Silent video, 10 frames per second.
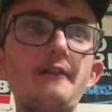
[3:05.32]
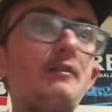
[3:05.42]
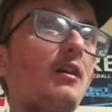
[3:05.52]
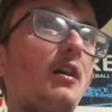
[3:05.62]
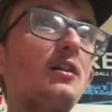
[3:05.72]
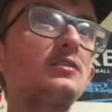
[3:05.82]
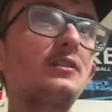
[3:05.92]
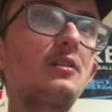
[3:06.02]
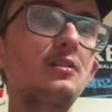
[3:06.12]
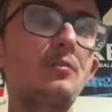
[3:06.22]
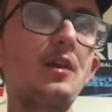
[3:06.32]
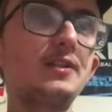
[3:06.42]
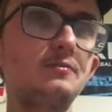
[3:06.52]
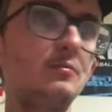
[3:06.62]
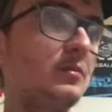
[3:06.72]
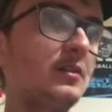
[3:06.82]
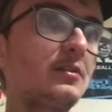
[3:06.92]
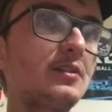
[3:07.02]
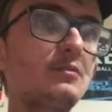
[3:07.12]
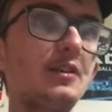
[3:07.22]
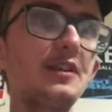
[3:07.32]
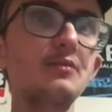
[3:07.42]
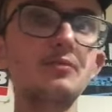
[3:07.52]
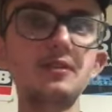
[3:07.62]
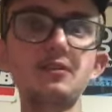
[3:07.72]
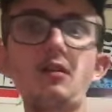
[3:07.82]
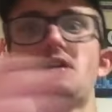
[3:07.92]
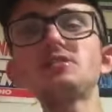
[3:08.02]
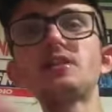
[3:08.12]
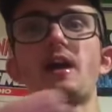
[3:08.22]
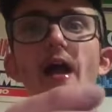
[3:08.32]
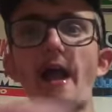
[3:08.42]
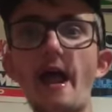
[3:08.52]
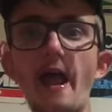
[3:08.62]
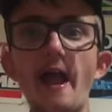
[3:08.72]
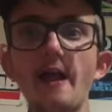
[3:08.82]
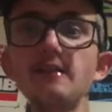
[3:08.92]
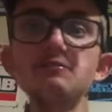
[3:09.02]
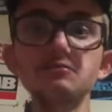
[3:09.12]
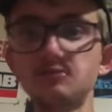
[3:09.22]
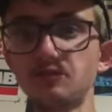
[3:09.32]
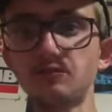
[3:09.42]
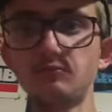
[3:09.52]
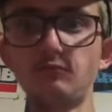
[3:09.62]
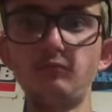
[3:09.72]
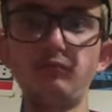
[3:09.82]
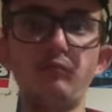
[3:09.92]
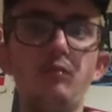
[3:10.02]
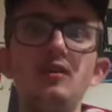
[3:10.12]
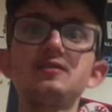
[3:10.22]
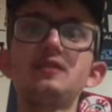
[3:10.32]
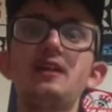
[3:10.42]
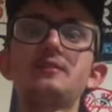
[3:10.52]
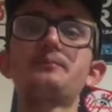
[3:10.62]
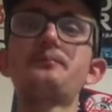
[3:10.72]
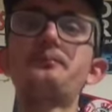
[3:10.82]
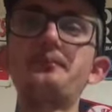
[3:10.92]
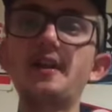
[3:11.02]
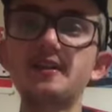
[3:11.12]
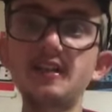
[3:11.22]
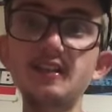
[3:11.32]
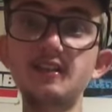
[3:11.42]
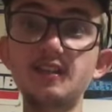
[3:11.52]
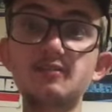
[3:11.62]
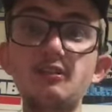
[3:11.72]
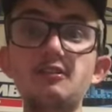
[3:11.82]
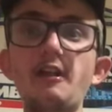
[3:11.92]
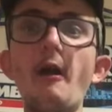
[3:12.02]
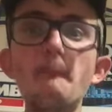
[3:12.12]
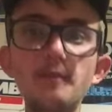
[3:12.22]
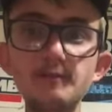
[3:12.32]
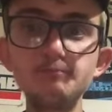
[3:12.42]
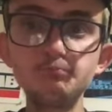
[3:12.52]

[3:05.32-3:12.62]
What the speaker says: honestly thought I probably wasn't going to trade him, because honestly, I wasn't expecting this trade to happen,